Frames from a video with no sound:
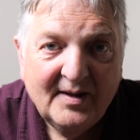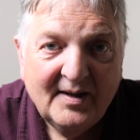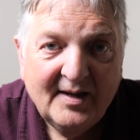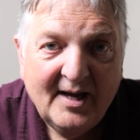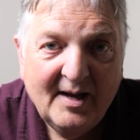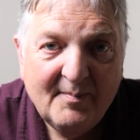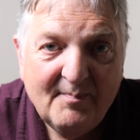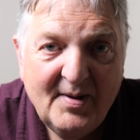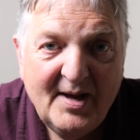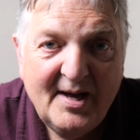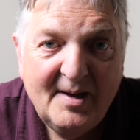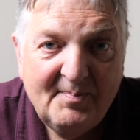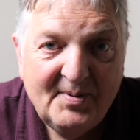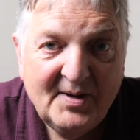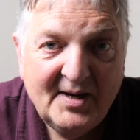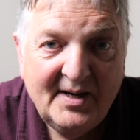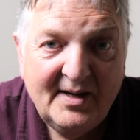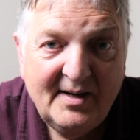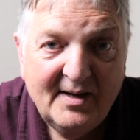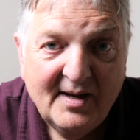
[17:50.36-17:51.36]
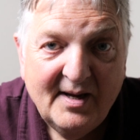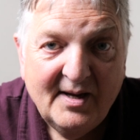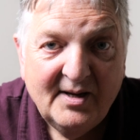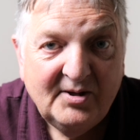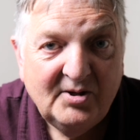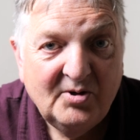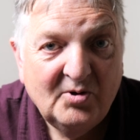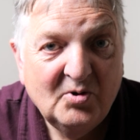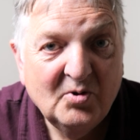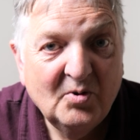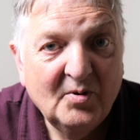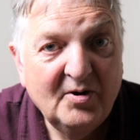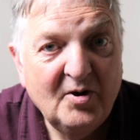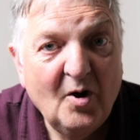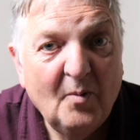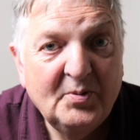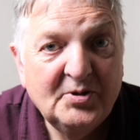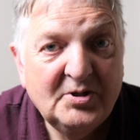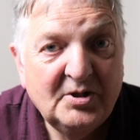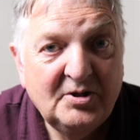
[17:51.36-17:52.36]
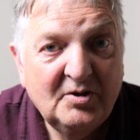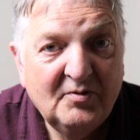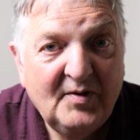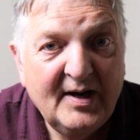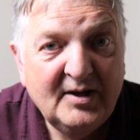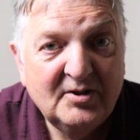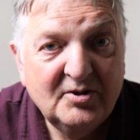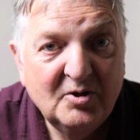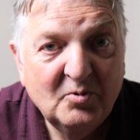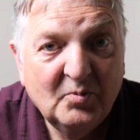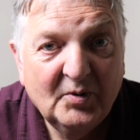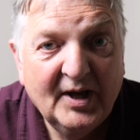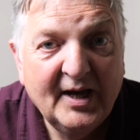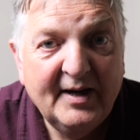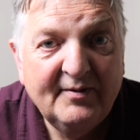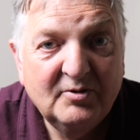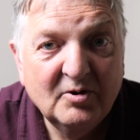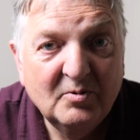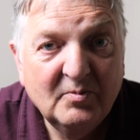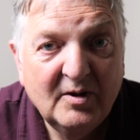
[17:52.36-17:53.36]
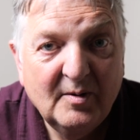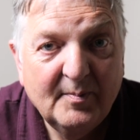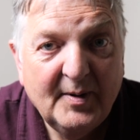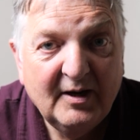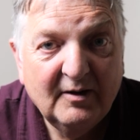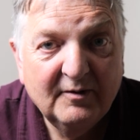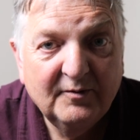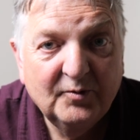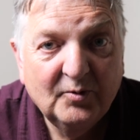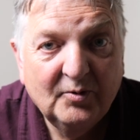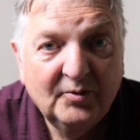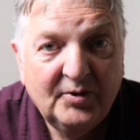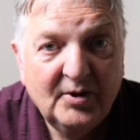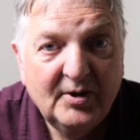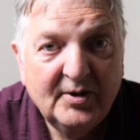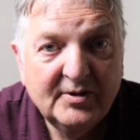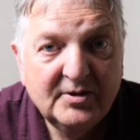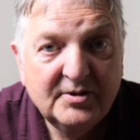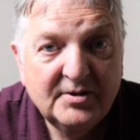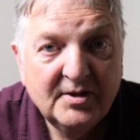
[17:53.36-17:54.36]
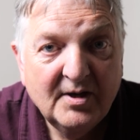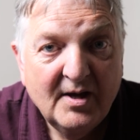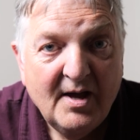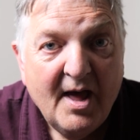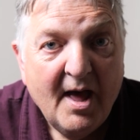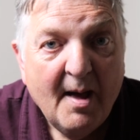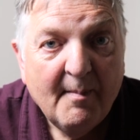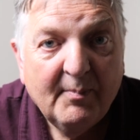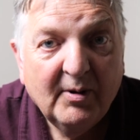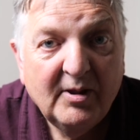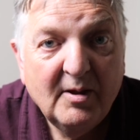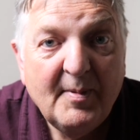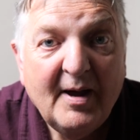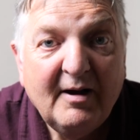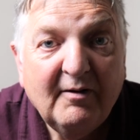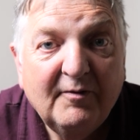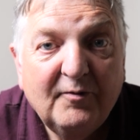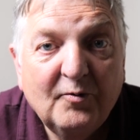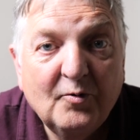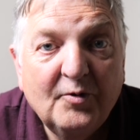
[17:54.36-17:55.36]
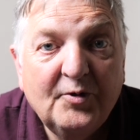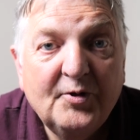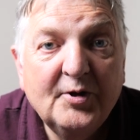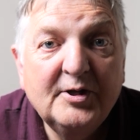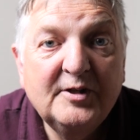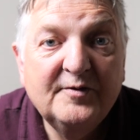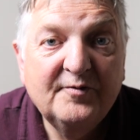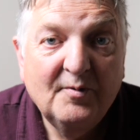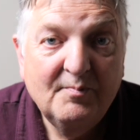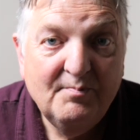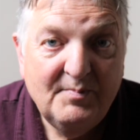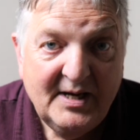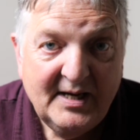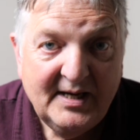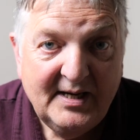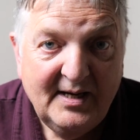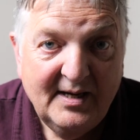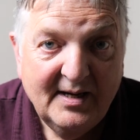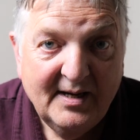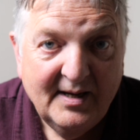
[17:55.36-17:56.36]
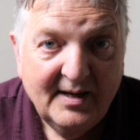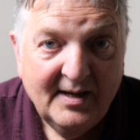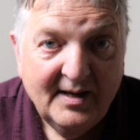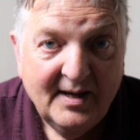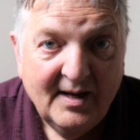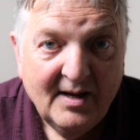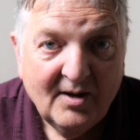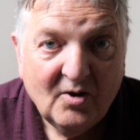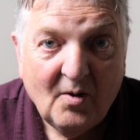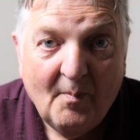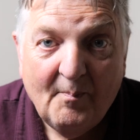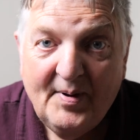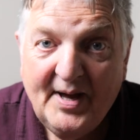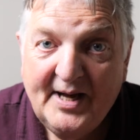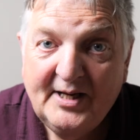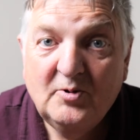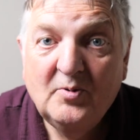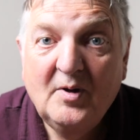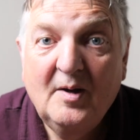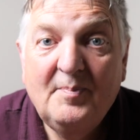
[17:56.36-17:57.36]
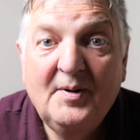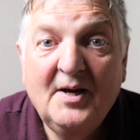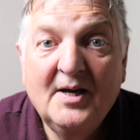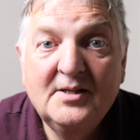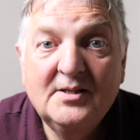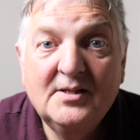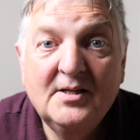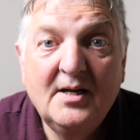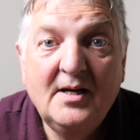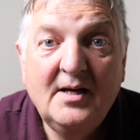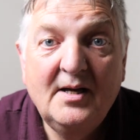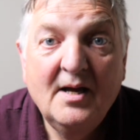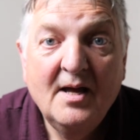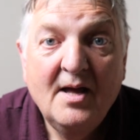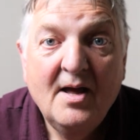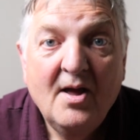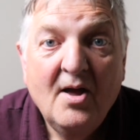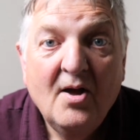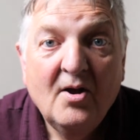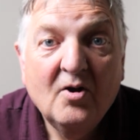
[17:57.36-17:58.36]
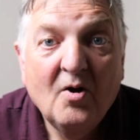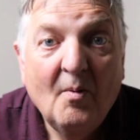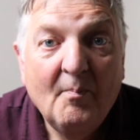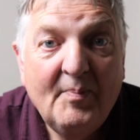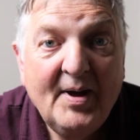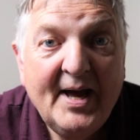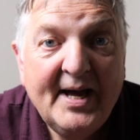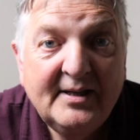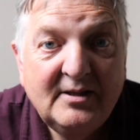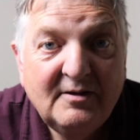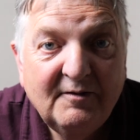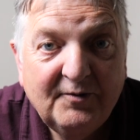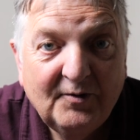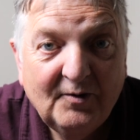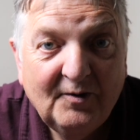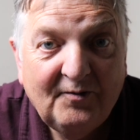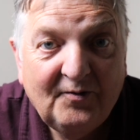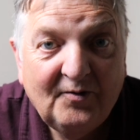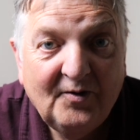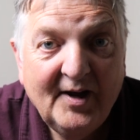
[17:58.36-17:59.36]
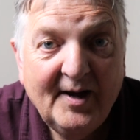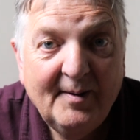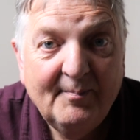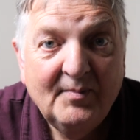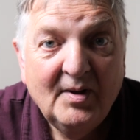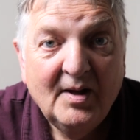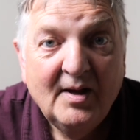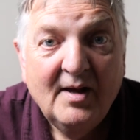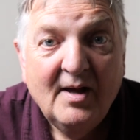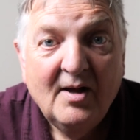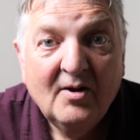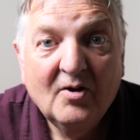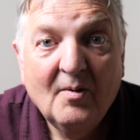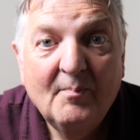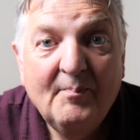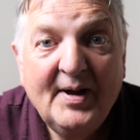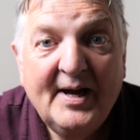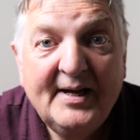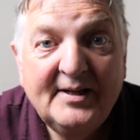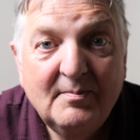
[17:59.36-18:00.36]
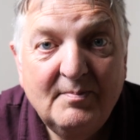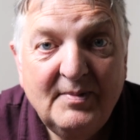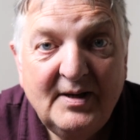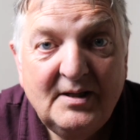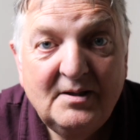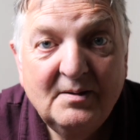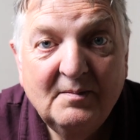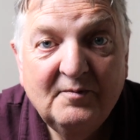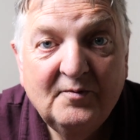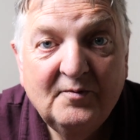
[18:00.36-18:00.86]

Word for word: It may be you go an opposite direction to what I've done with a micro four thirds. But the micro four thirds for me, compared to APS-C, compared to full frame, compared to medium